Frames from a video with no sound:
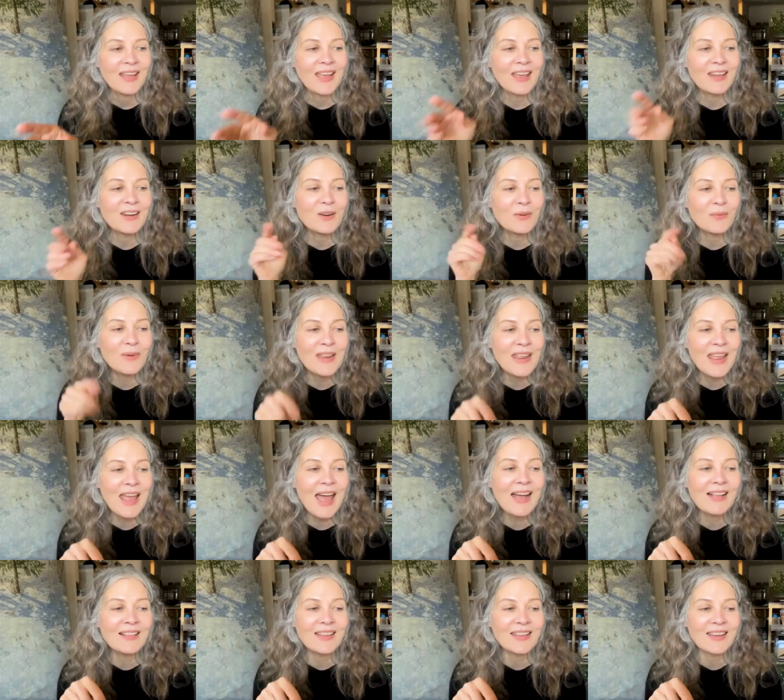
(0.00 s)
and a
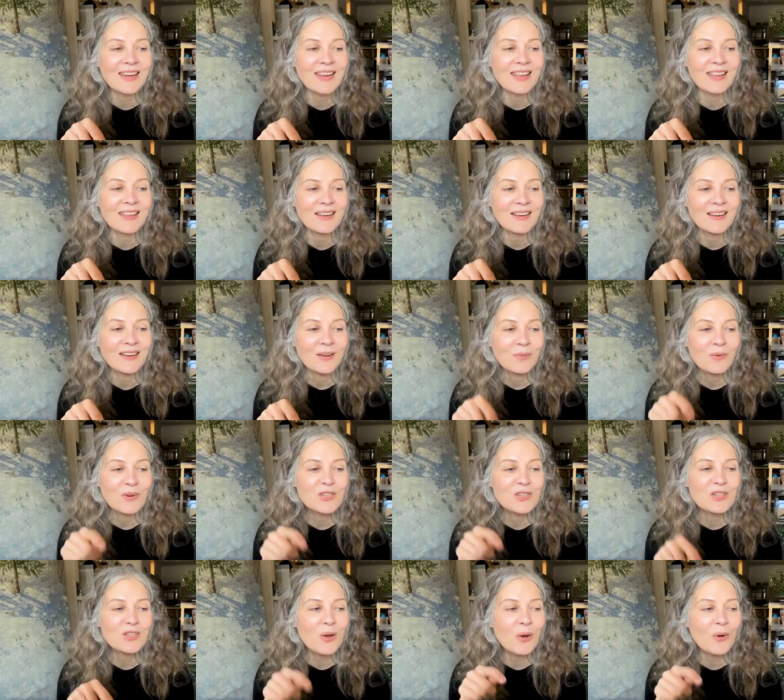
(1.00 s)
reality
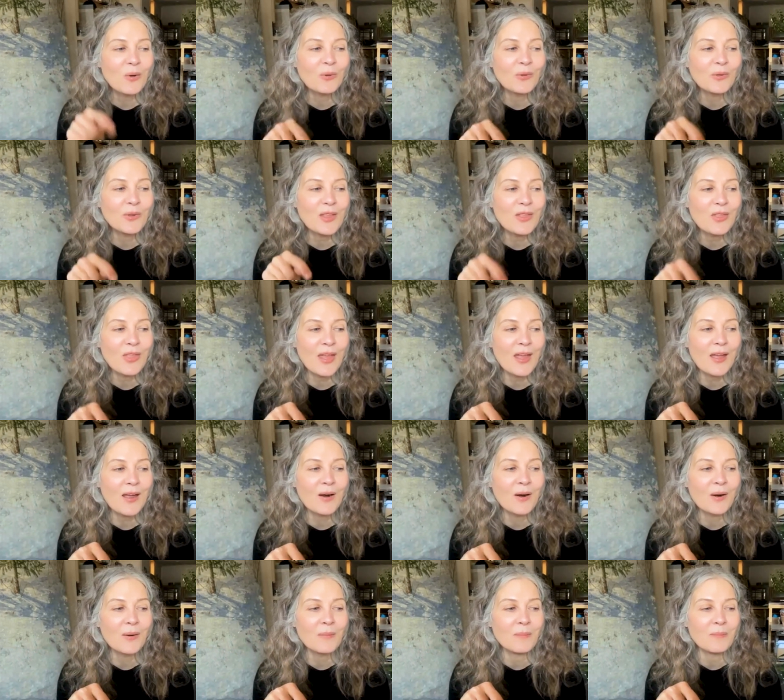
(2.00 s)
which is only
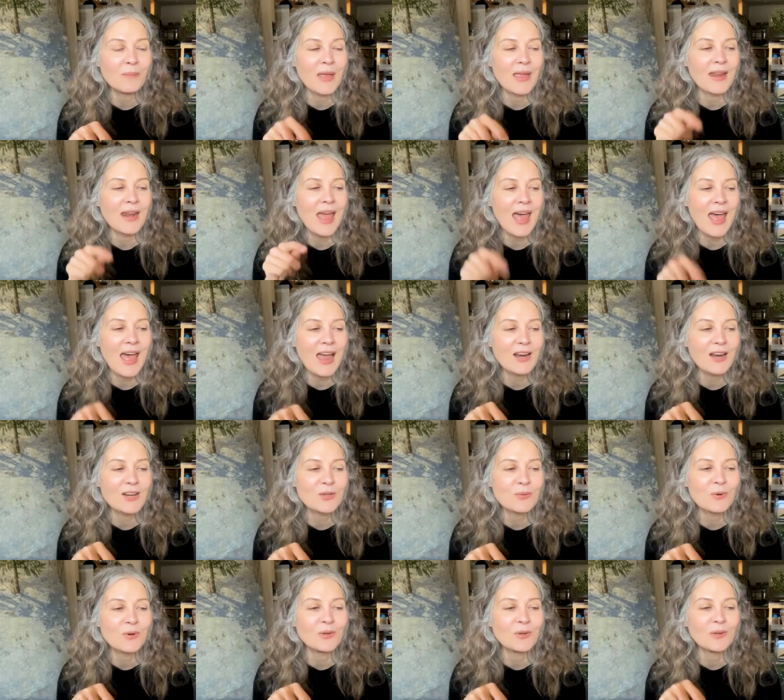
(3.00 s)
there made
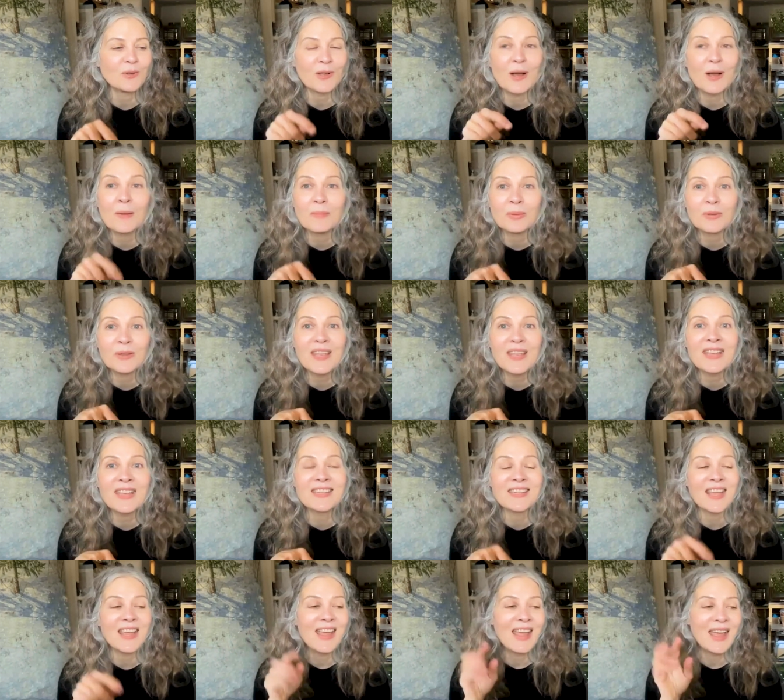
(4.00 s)
actual,
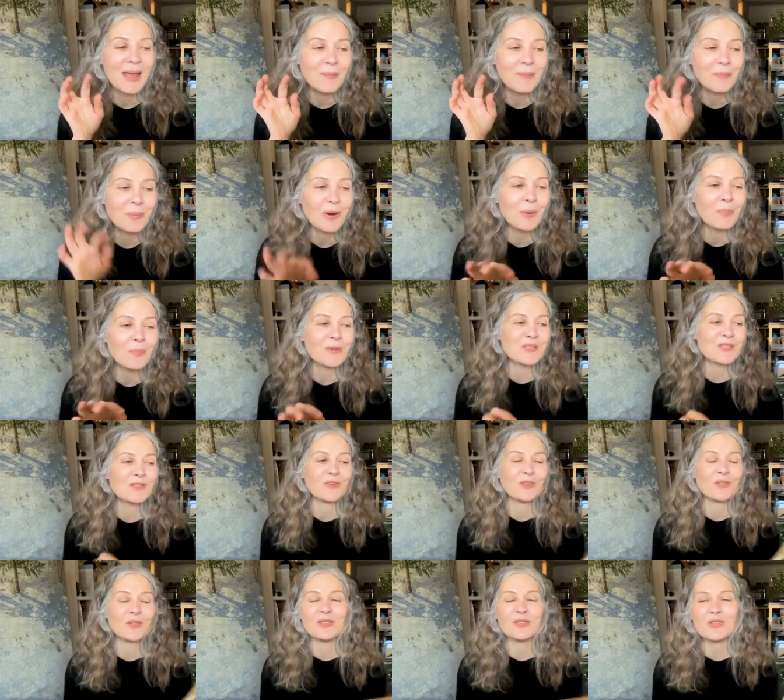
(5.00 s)
complete, and
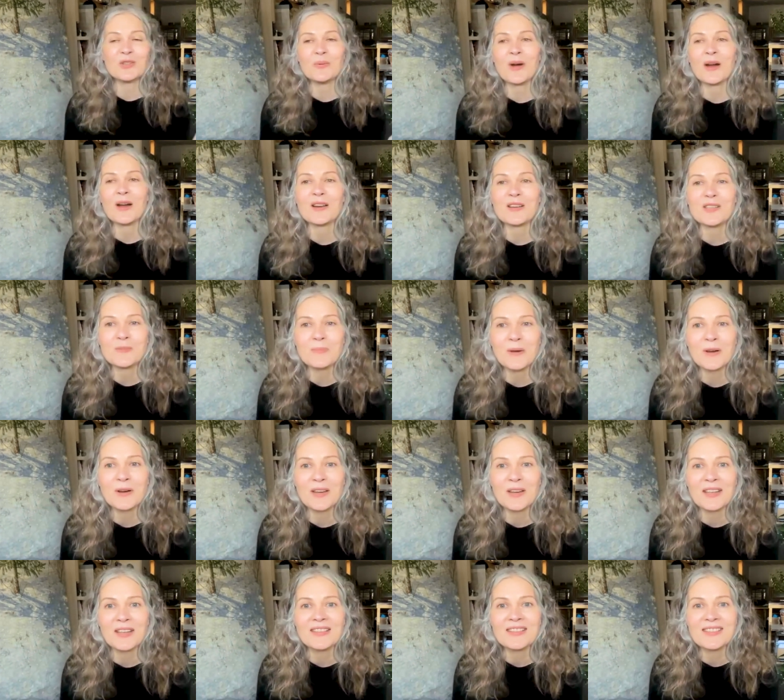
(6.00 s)
purposeful to our
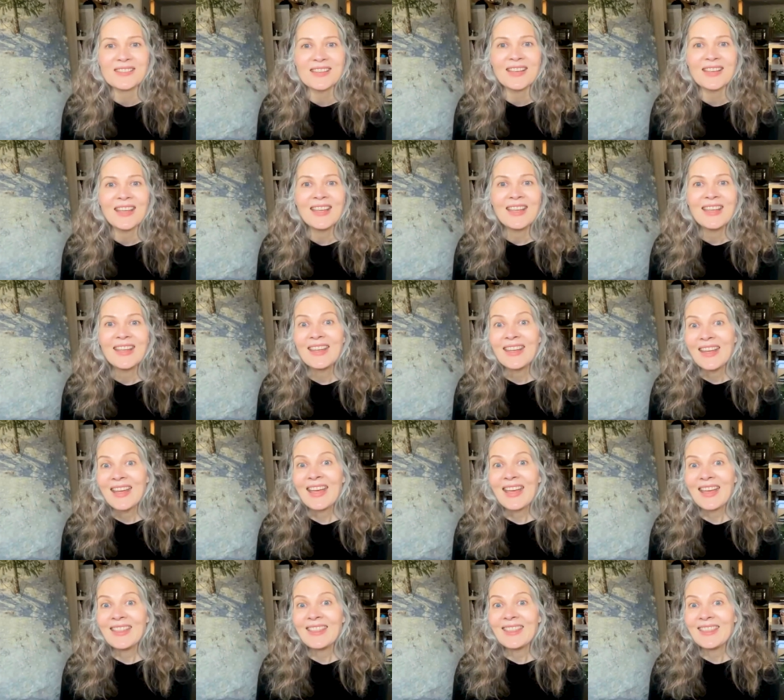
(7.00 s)
experience.
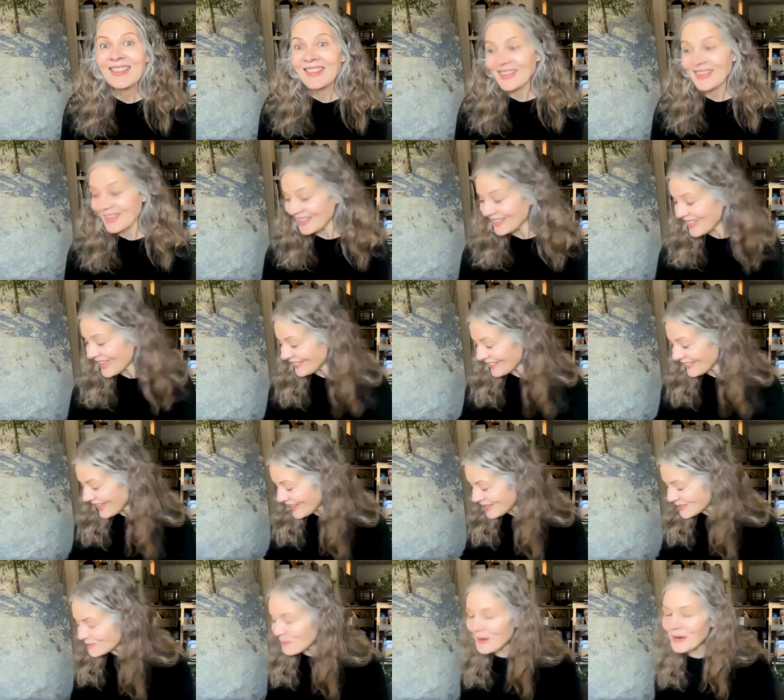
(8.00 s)
And that
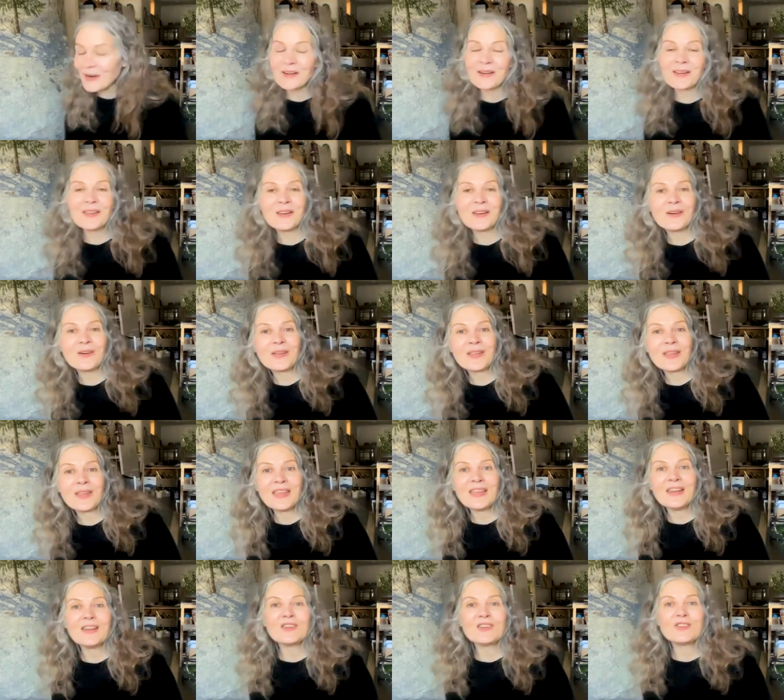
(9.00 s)
last part, you know,
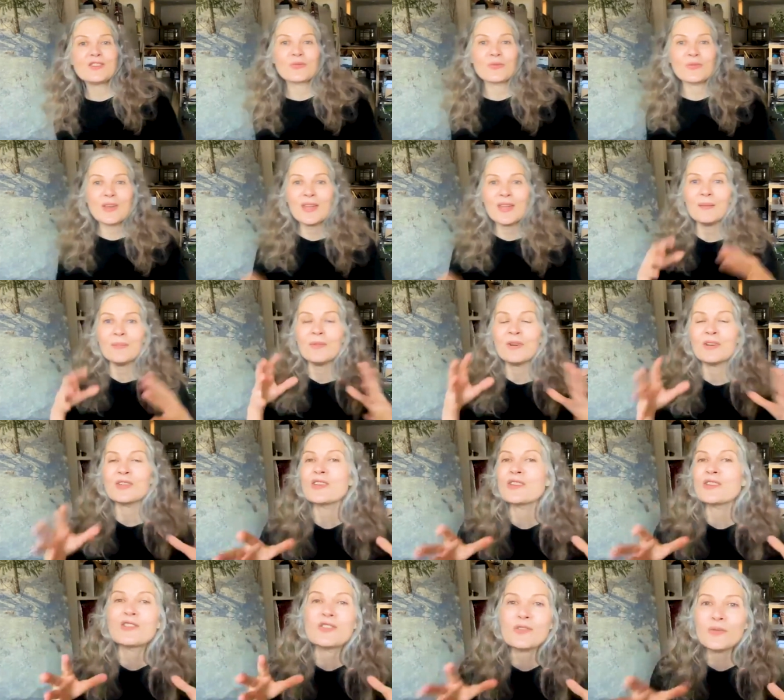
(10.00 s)
in a dream which
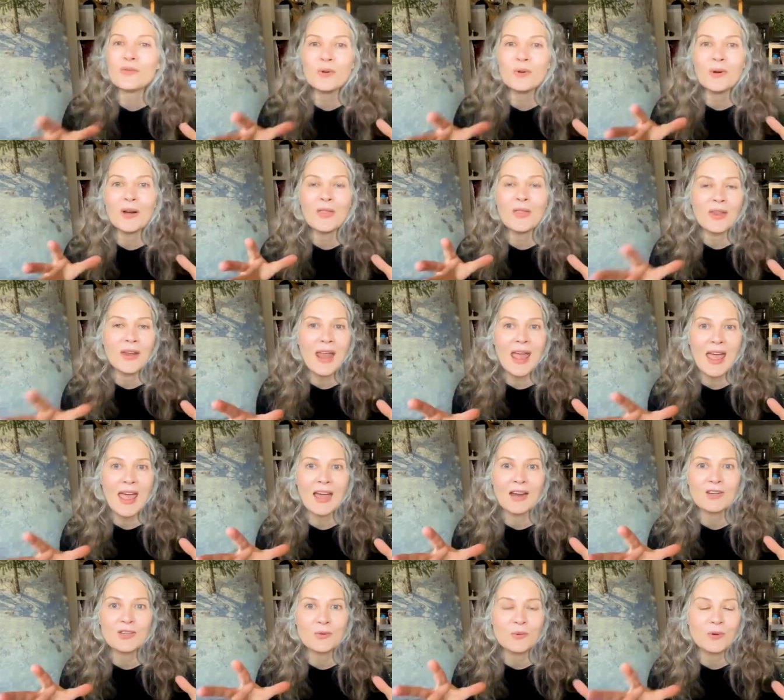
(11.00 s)
is truer than
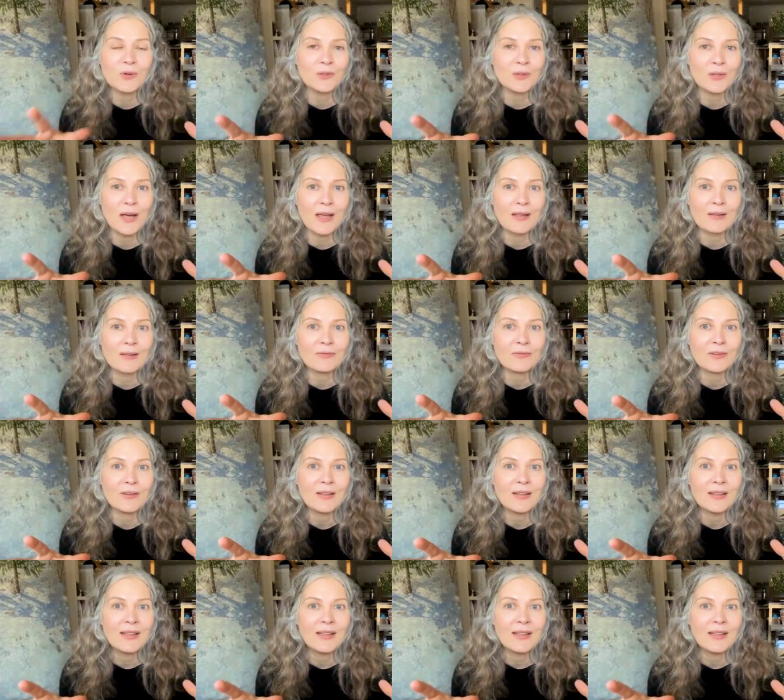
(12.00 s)
actual life,